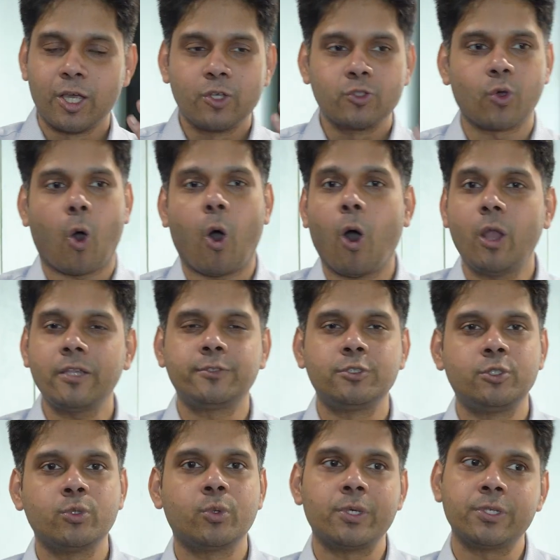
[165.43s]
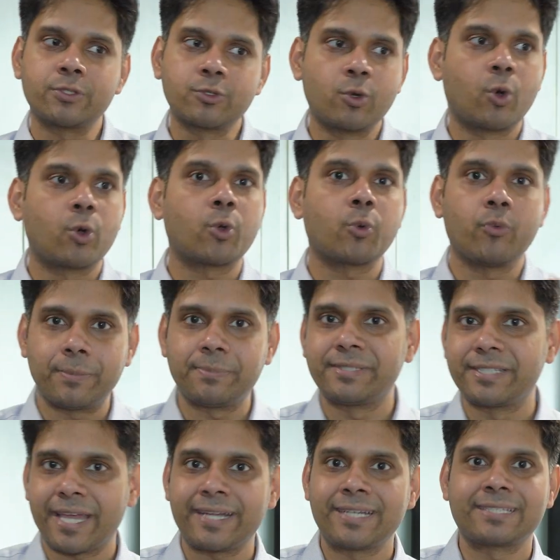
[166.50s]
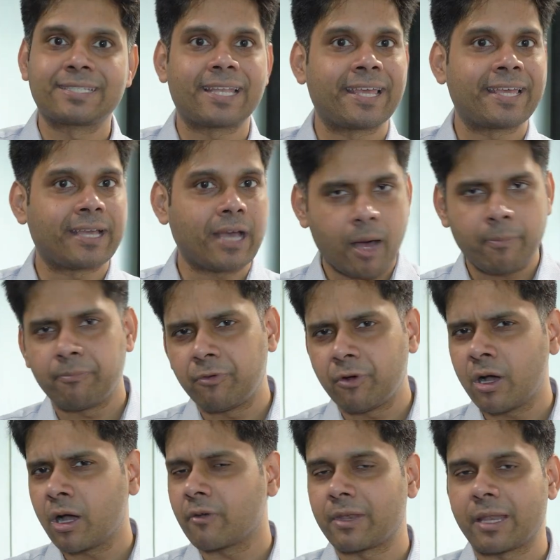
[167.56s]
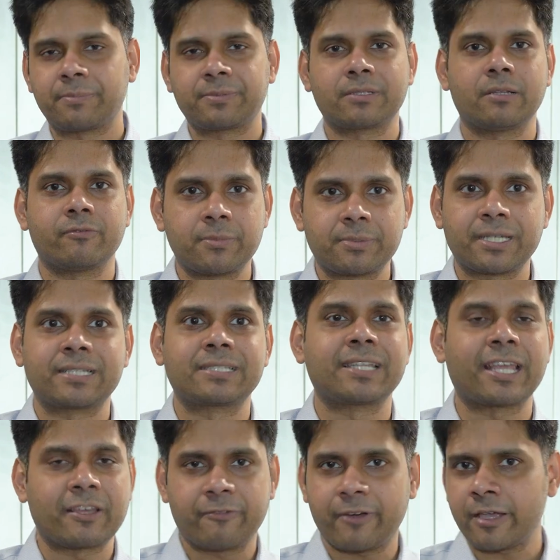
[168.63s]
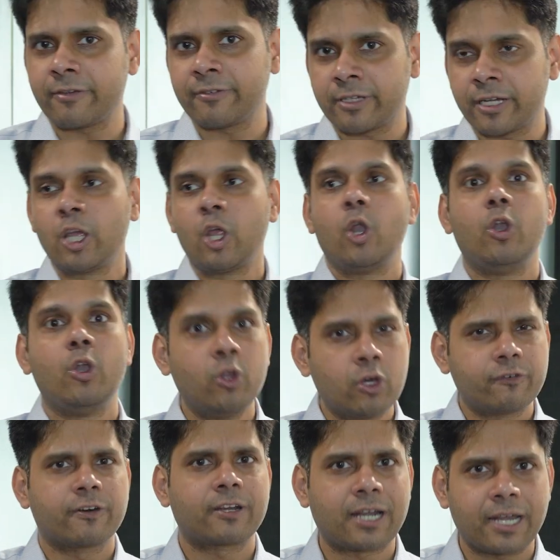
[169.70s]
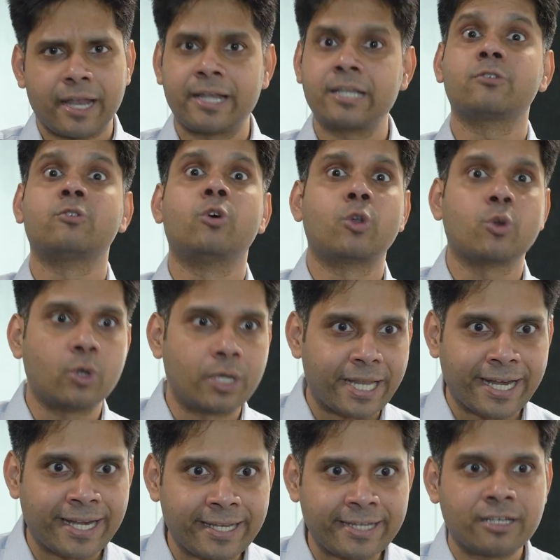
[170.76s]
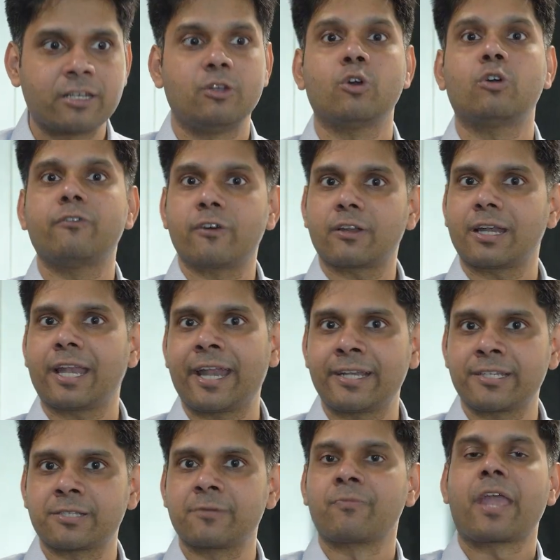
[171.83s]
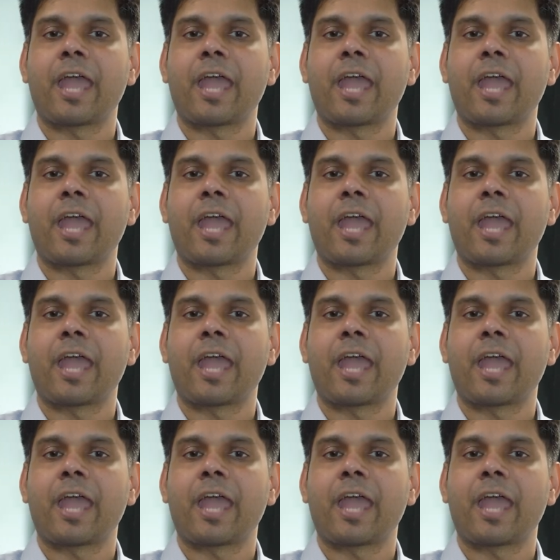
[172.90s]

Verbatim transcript: So all you have to do is go to websites like Upwork, websites like Fiverr, look for clients, go to LinkedIn, look for clients.